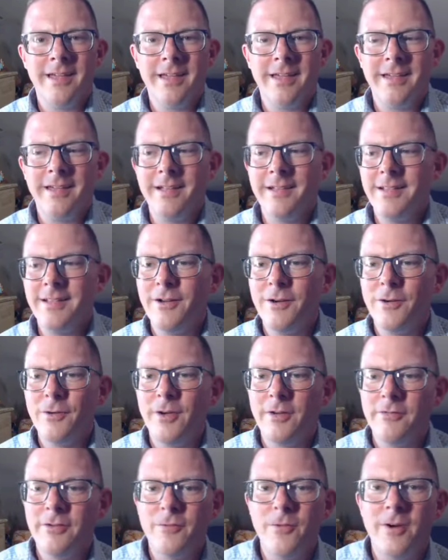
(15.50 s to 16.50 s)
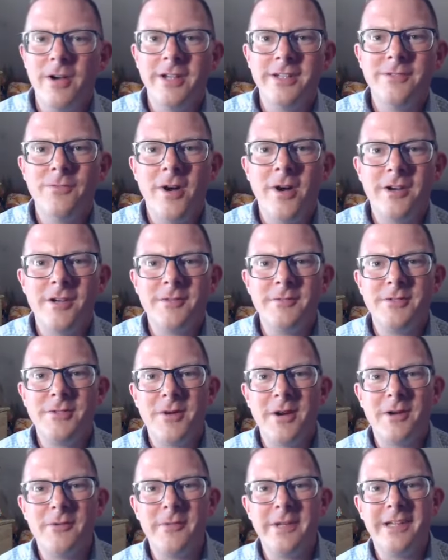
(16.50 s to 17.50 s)
Hello, everyone. Welcome to
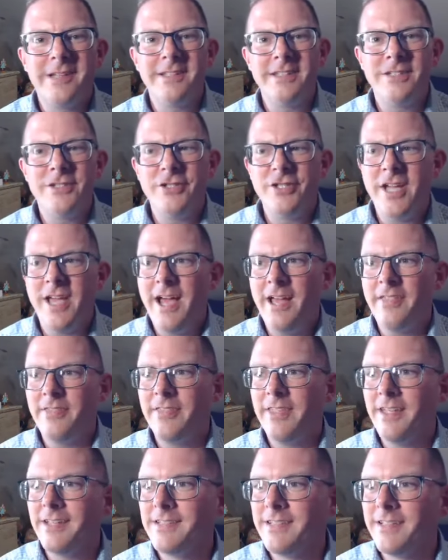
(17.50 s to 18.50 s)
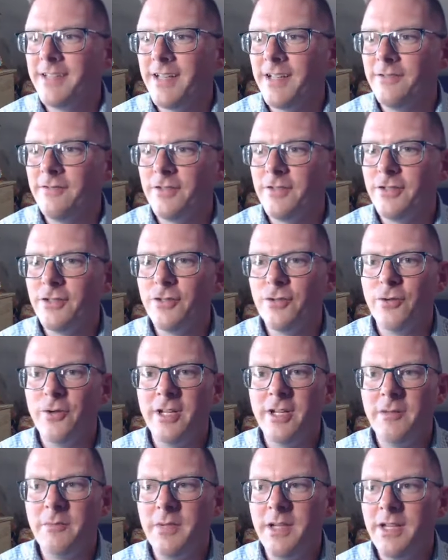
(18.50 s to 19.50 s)
our weekly chat. Thanks again for
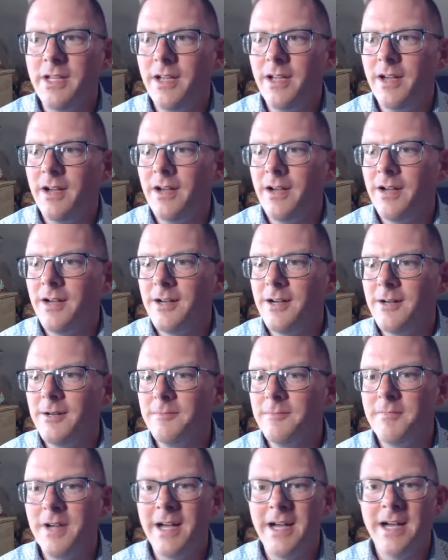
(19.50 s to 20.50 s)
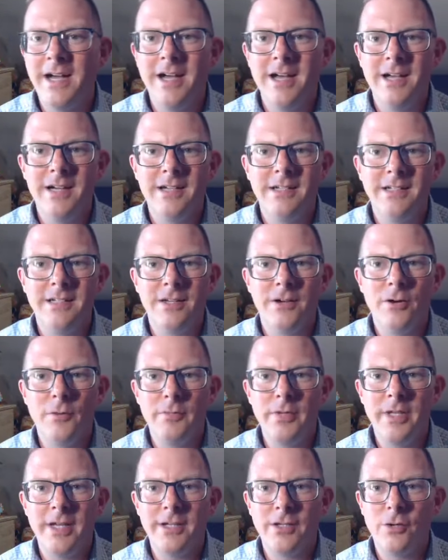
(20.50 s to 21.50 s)
joining me. I
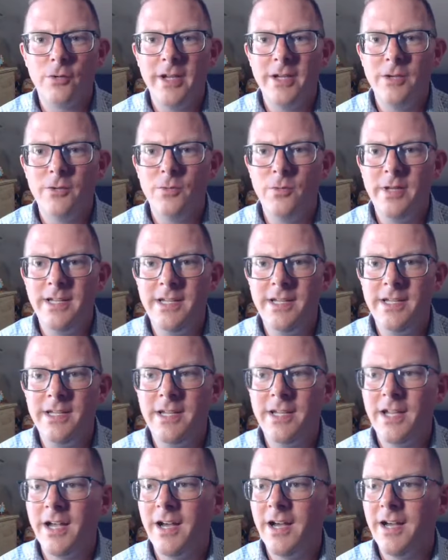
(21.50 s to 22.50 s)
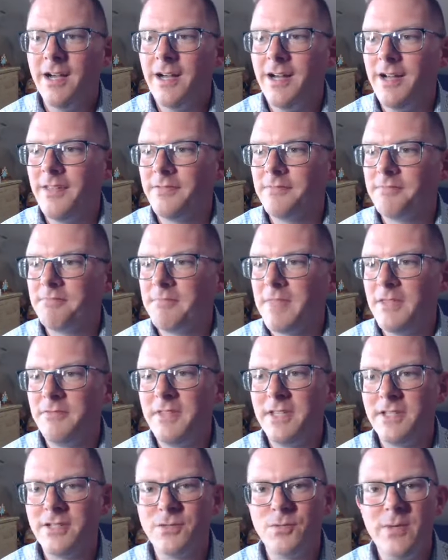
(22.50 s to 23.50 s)
hope you had a great week.
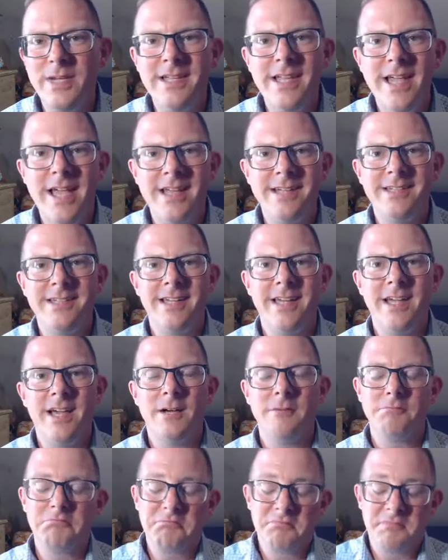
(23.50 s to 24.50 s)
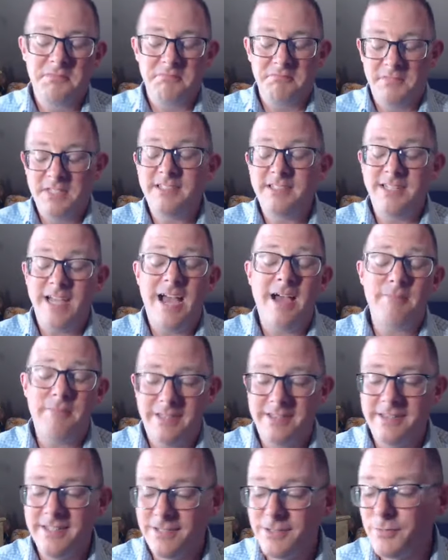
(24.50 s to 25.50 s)
This weekend, this
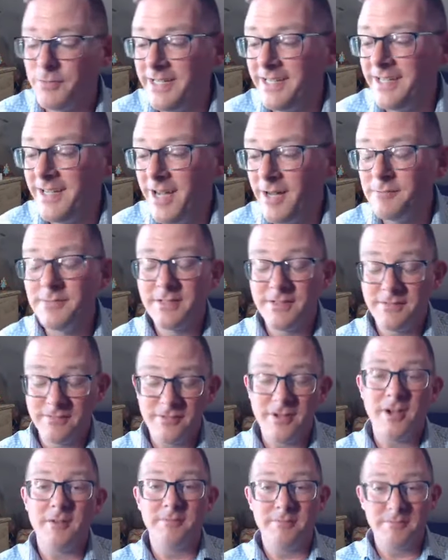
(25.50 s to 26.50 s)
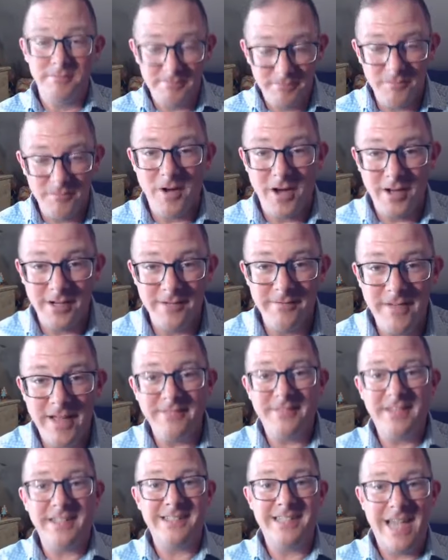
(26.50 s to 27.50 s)
topic this week comes from an
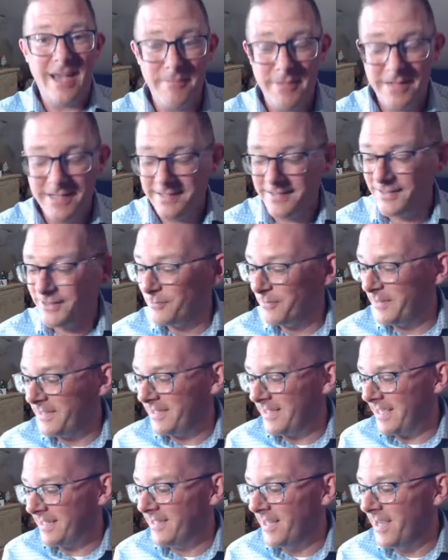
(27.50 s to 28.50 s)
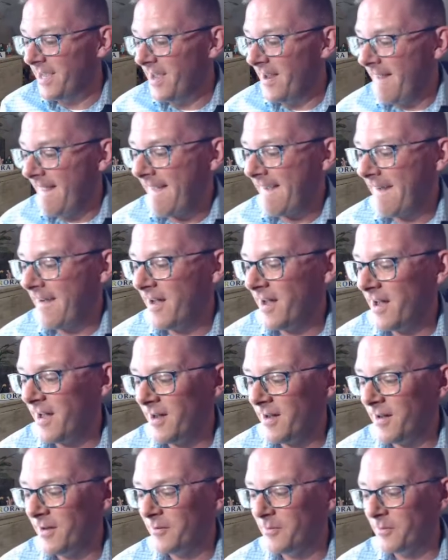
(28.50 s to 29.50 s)
event that's happening this weekend.
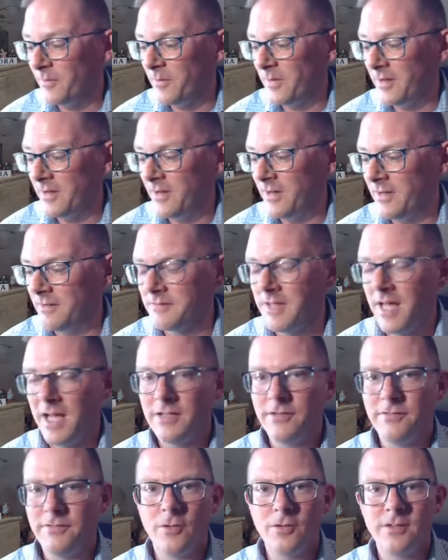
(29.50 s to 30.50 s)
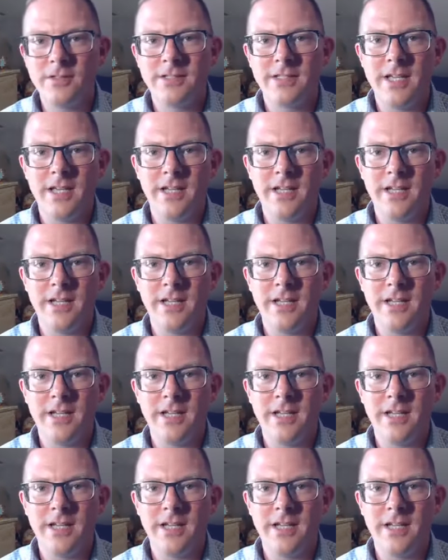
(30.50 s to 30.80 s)
A lot of folks